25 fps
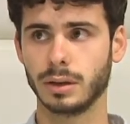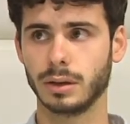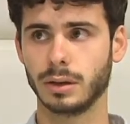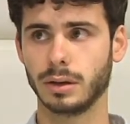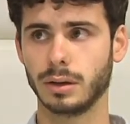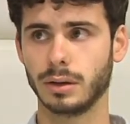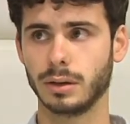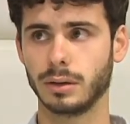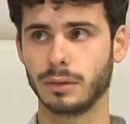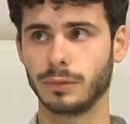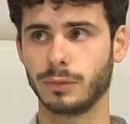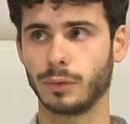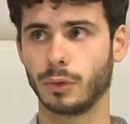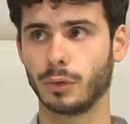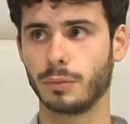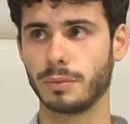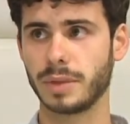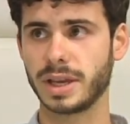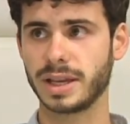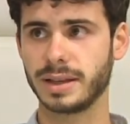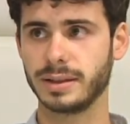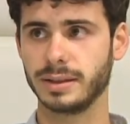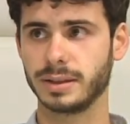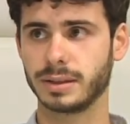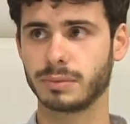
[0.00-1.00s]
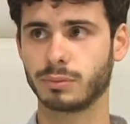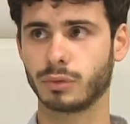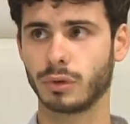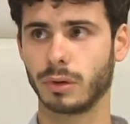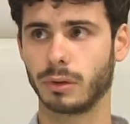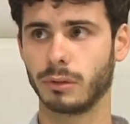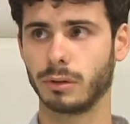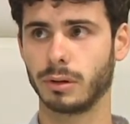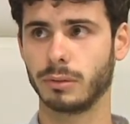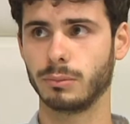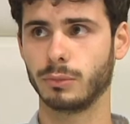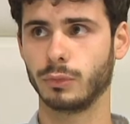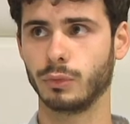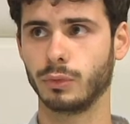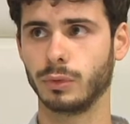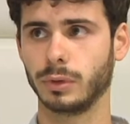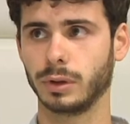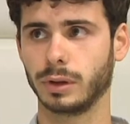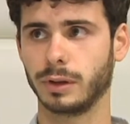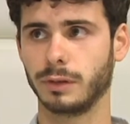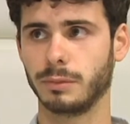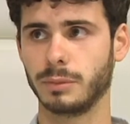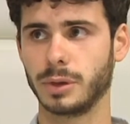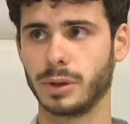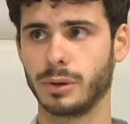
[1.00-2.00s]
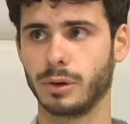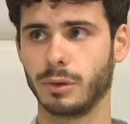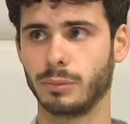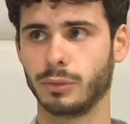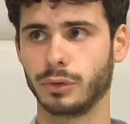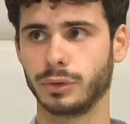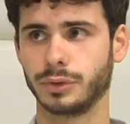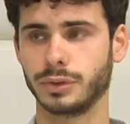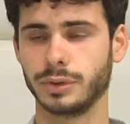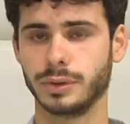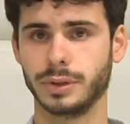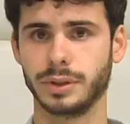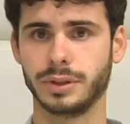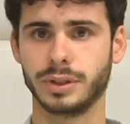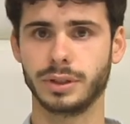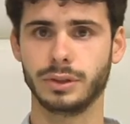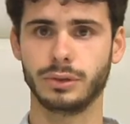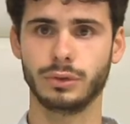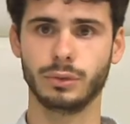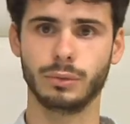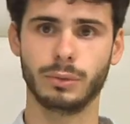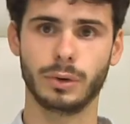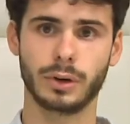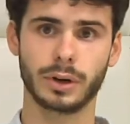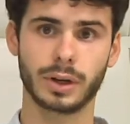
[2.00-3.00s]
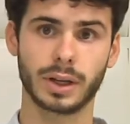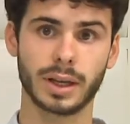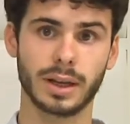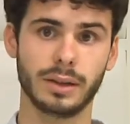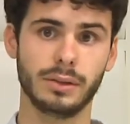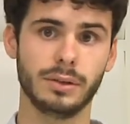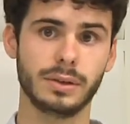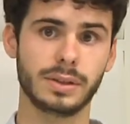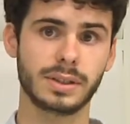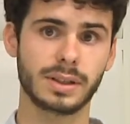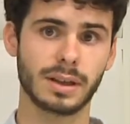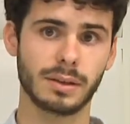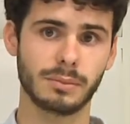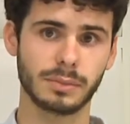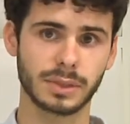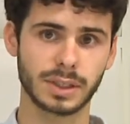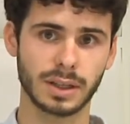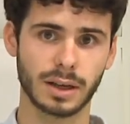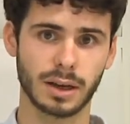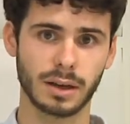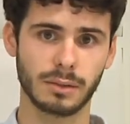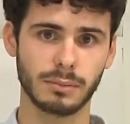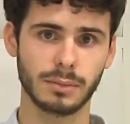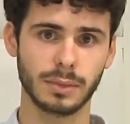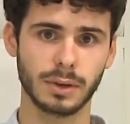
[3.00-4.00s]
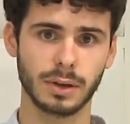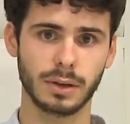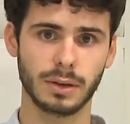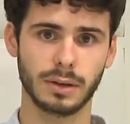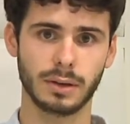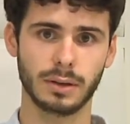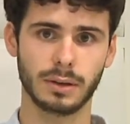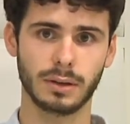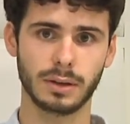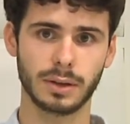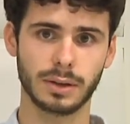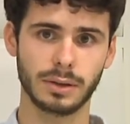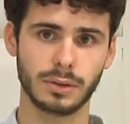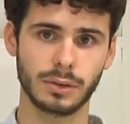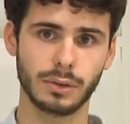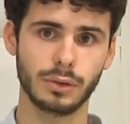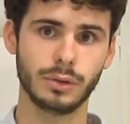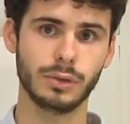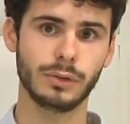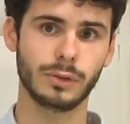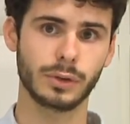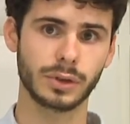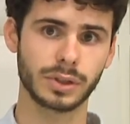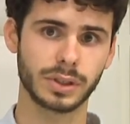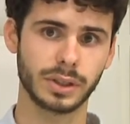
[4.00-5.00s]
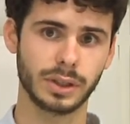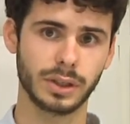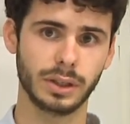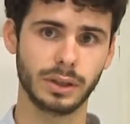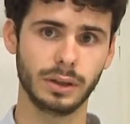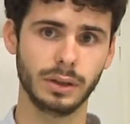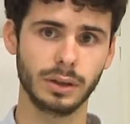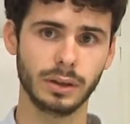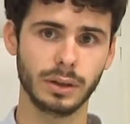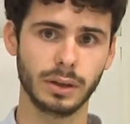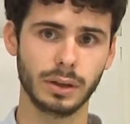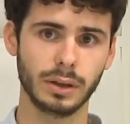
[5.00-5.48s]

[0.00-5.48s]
uh, for me this program will give me the opportunity to work at the same time uh, in the university uh,